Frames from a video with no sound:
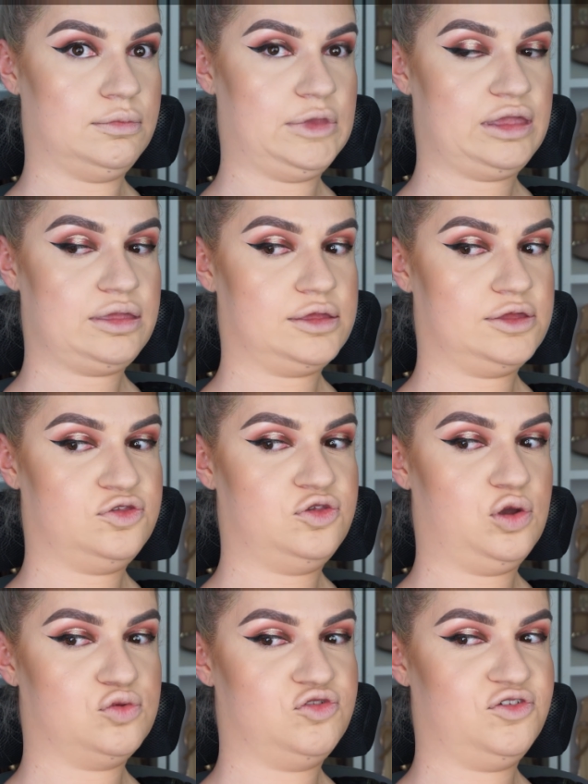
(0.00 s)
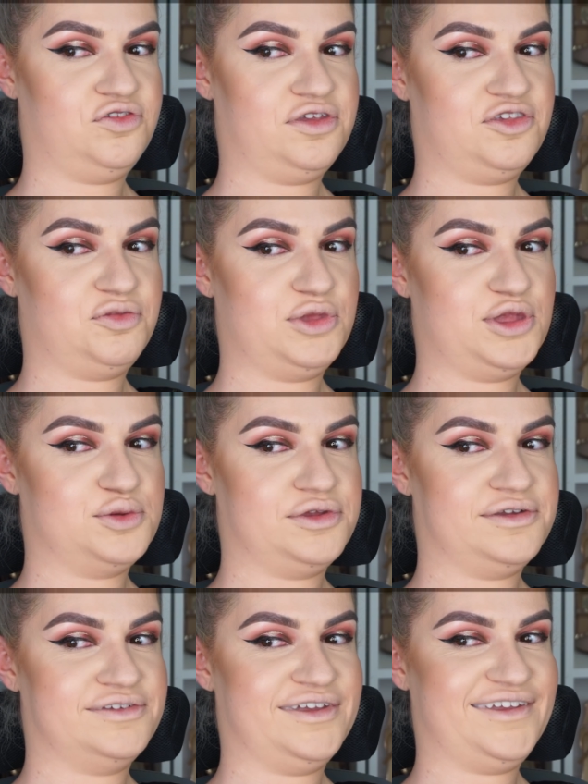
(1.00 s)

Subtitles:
I think a dog just exploded.